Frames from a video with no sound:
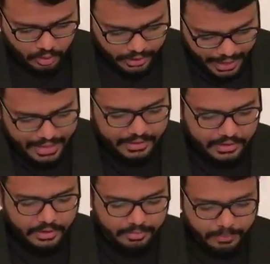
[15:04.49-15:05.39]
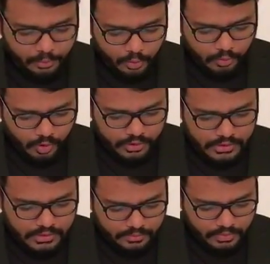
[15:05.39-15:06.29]
alkaline peptone
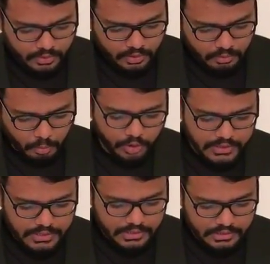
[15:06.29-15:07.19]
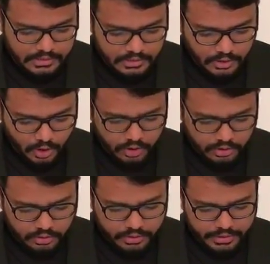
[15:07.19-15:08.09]
water, Monser's
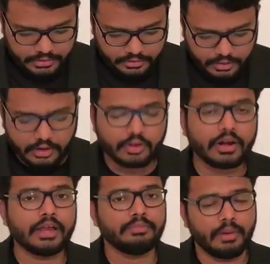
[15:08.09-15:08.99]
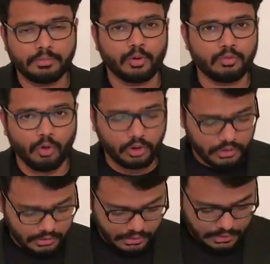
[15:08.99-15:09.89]
taurocolate telluride peptone
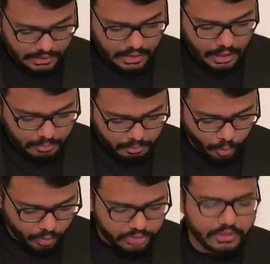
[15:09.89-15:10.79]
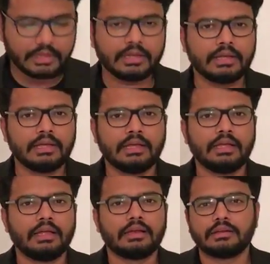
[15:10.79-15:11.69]
water, both,
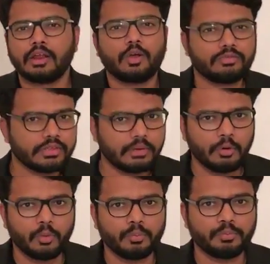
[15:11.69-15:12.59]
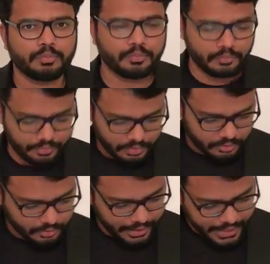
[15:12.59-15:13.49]
none of the above.
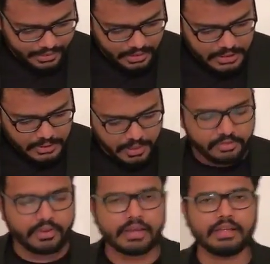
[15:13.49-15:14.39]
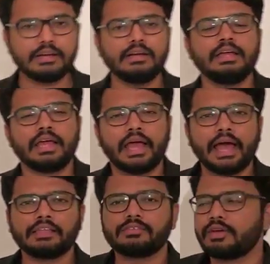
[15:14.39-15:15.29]
So enrichment media
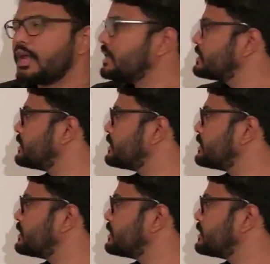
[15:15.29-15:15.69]
as well as